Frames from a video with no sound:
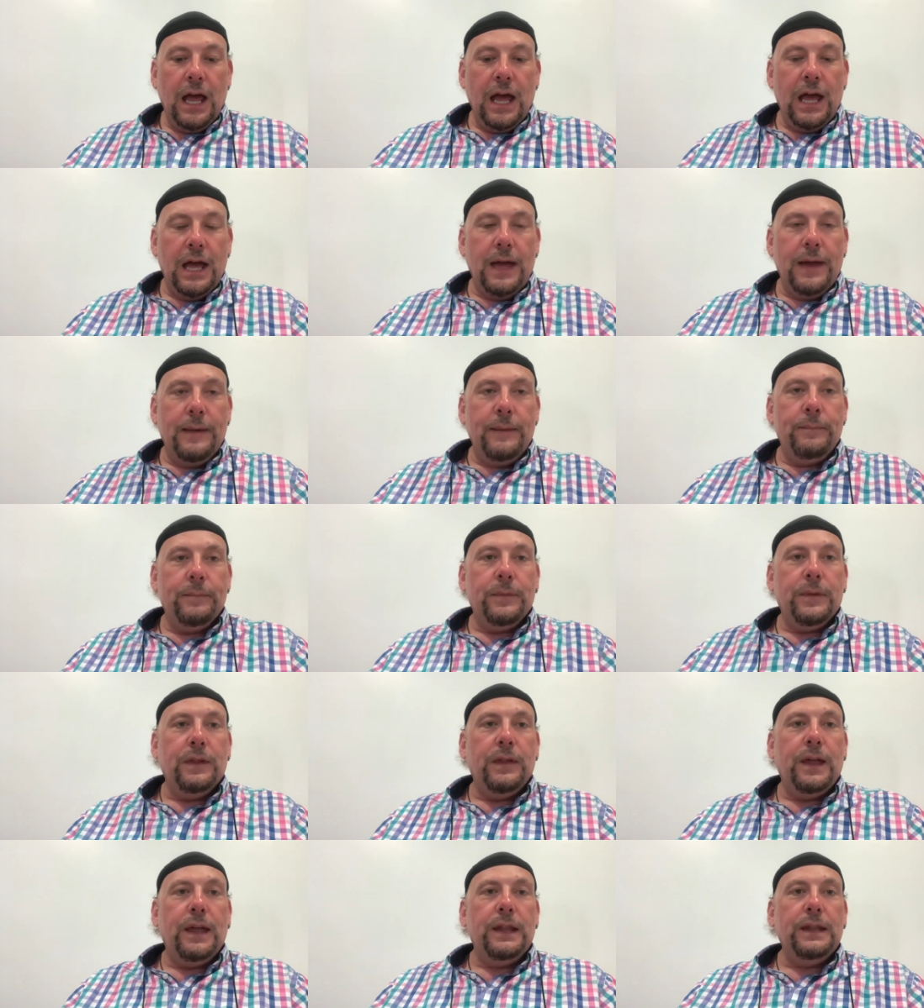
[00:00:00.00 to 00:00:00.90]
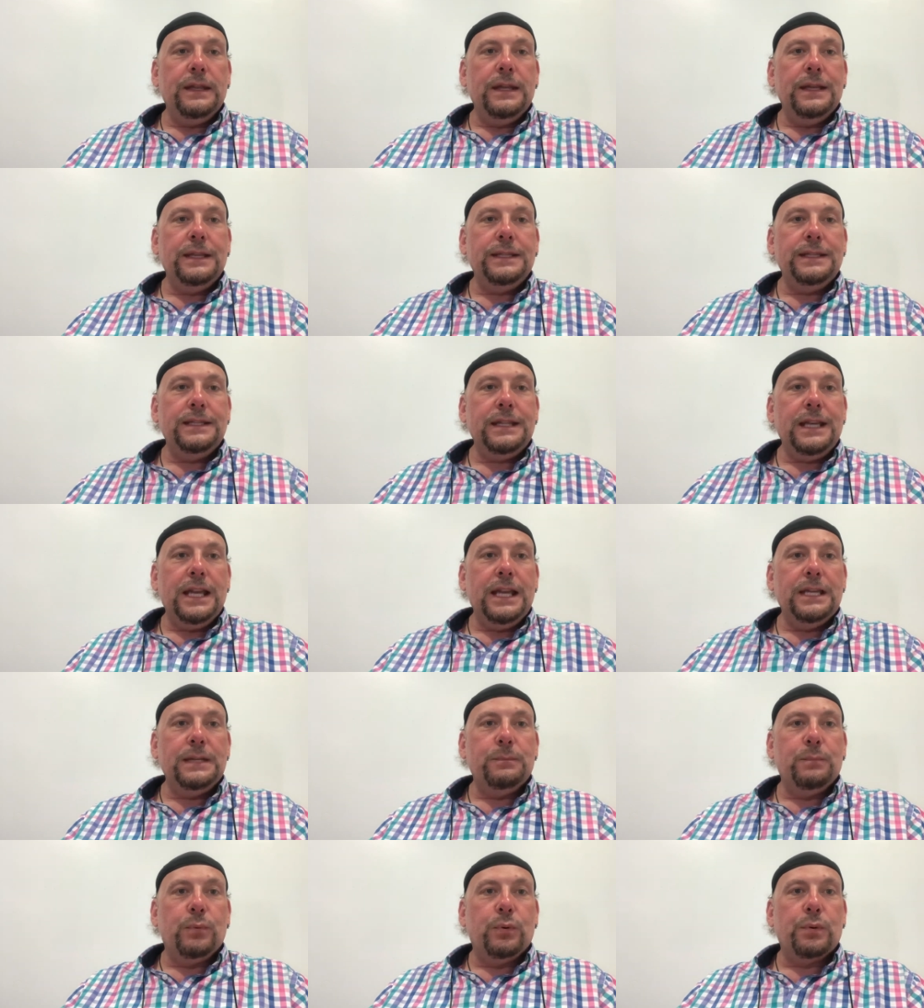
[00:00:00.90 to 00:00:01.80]
that this
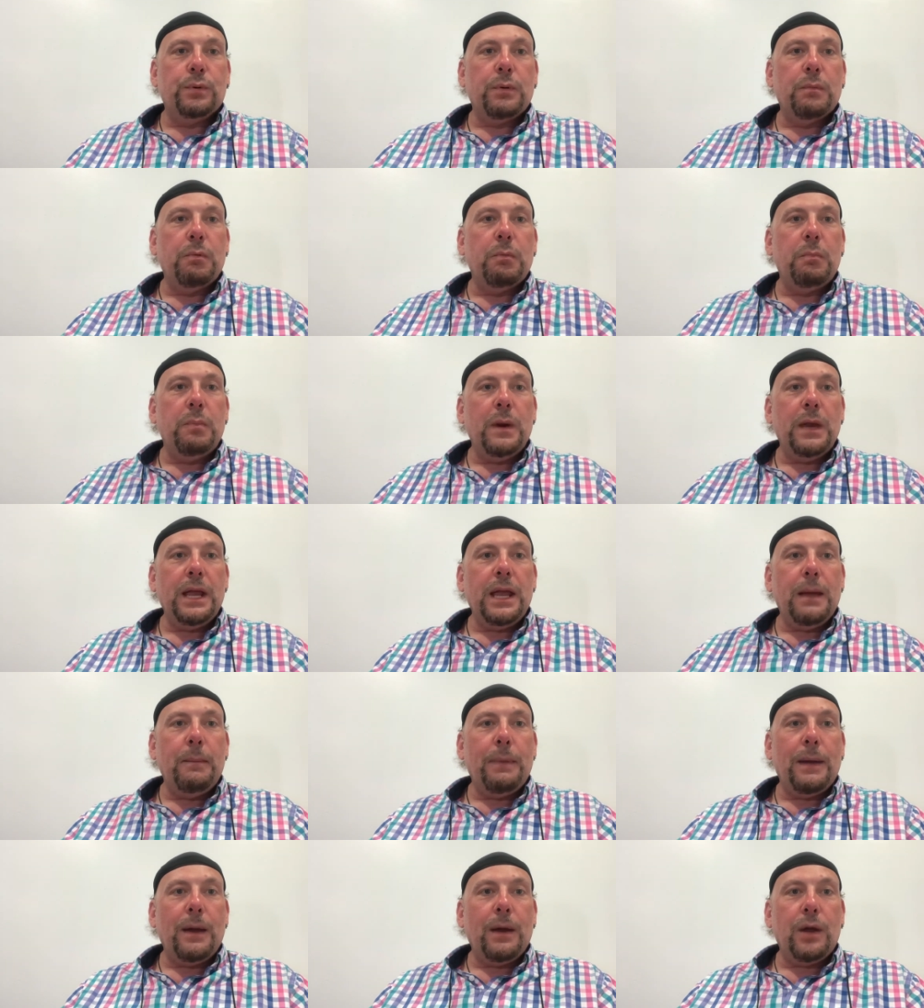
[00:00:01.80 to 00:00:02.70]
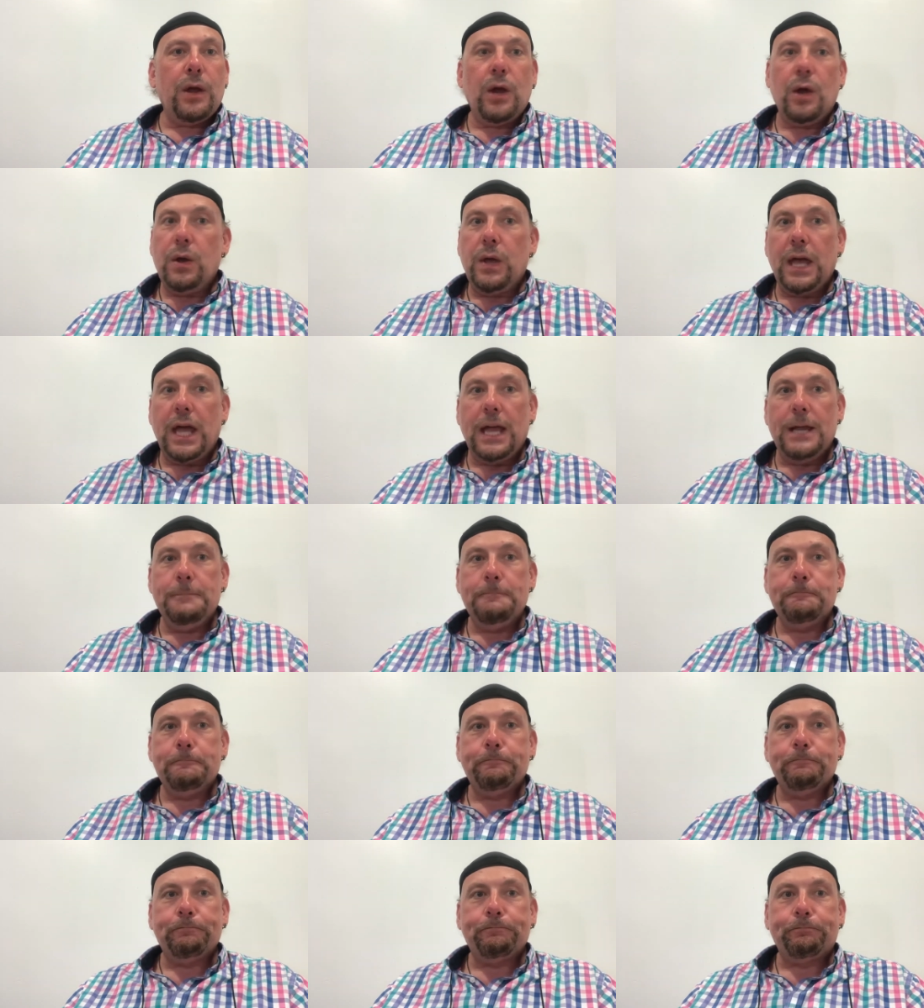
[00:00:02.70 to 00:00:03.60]
is probably about
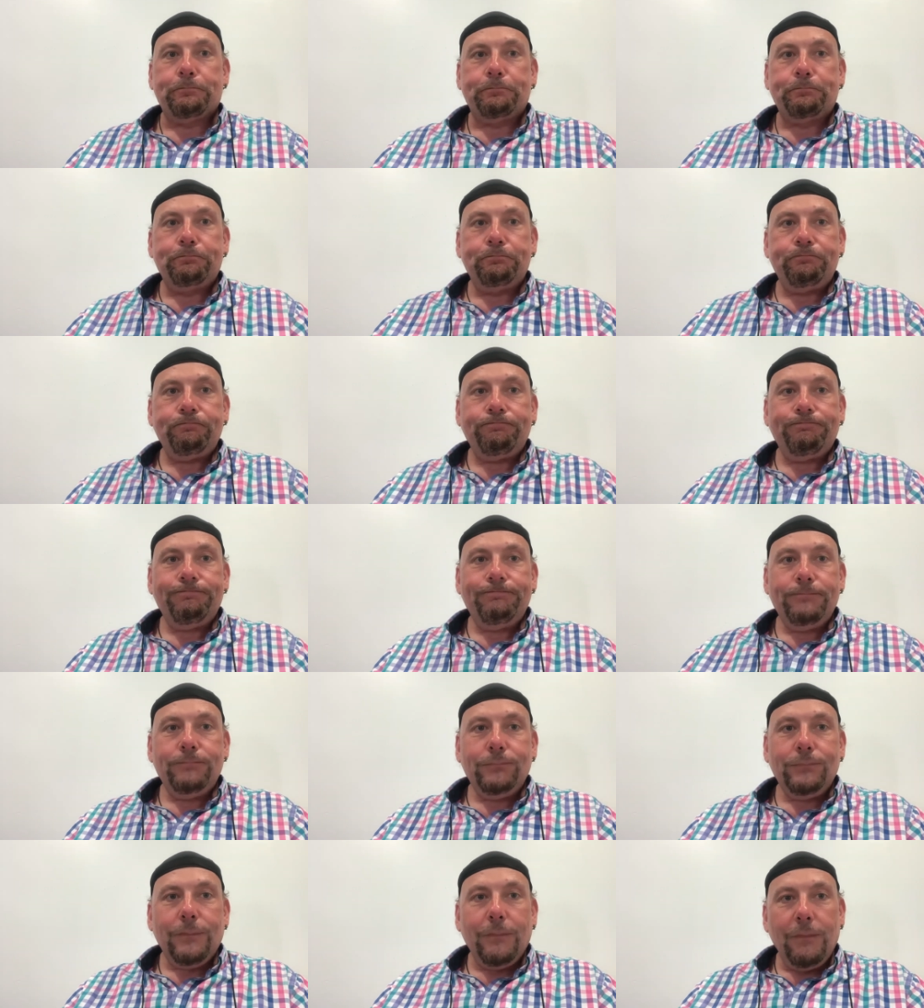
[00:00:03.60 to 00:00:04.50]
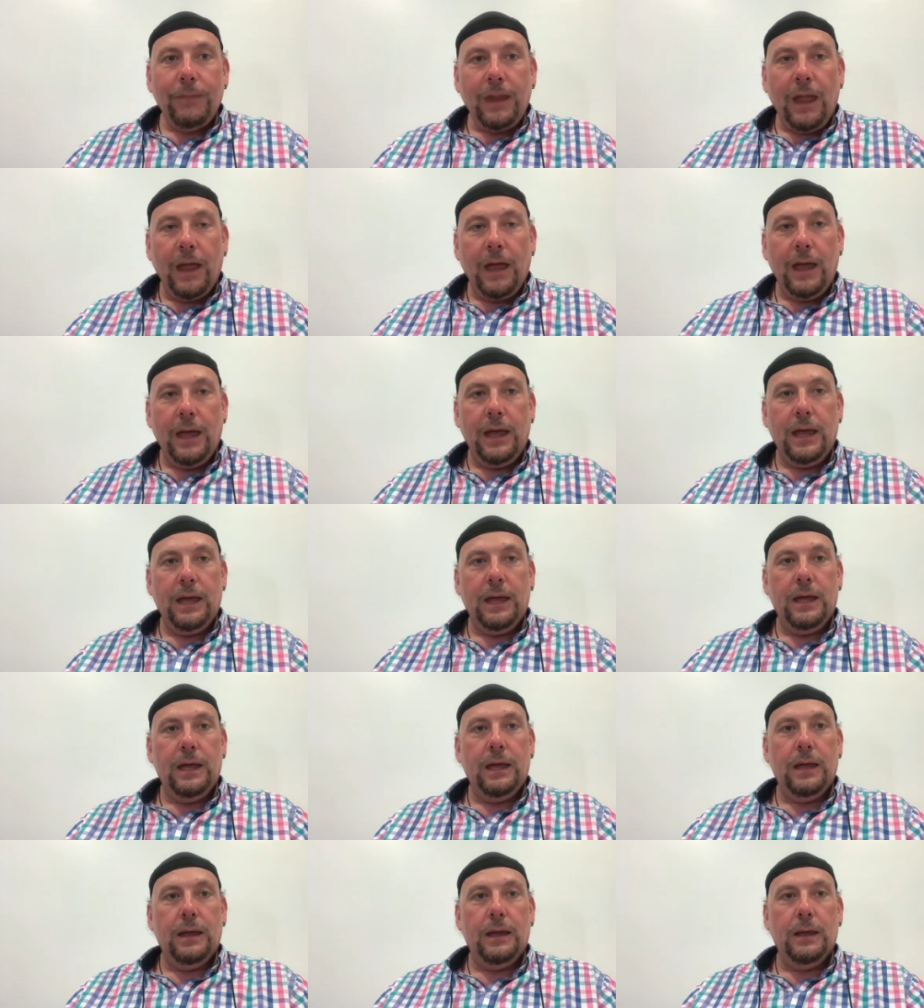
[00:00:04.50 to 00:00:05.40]
cocaine.
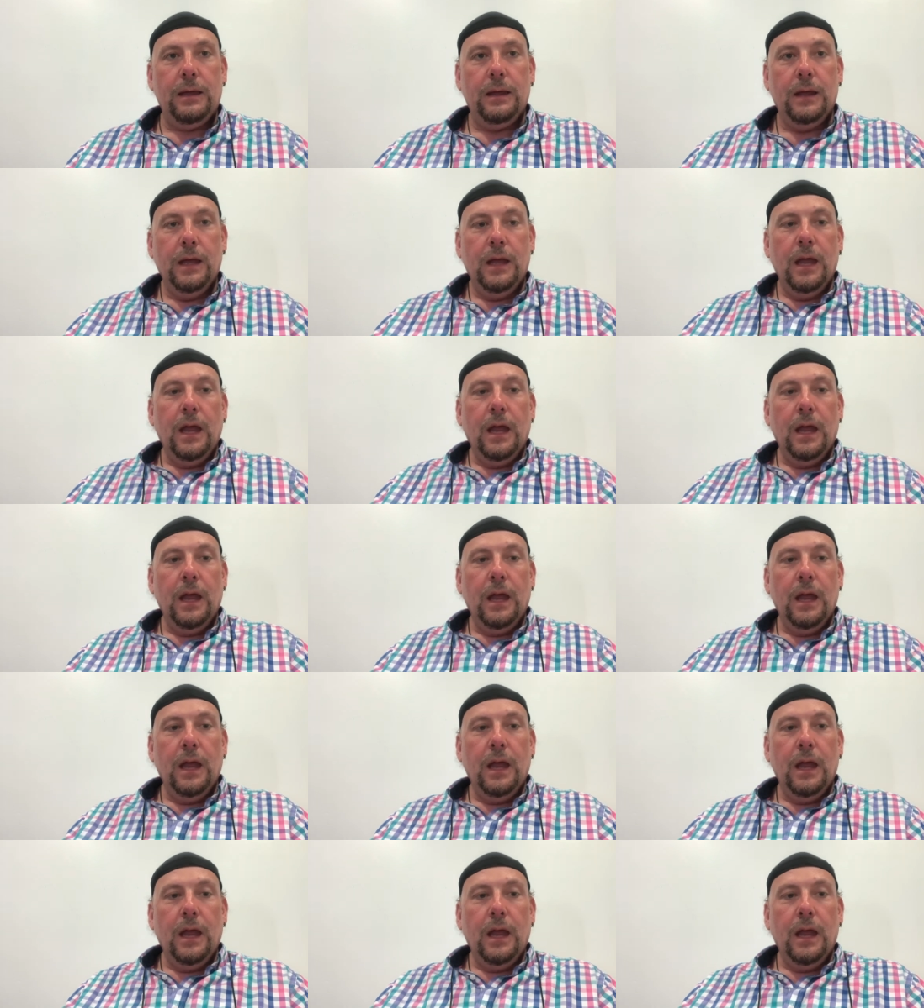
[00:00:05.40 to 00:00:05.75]
I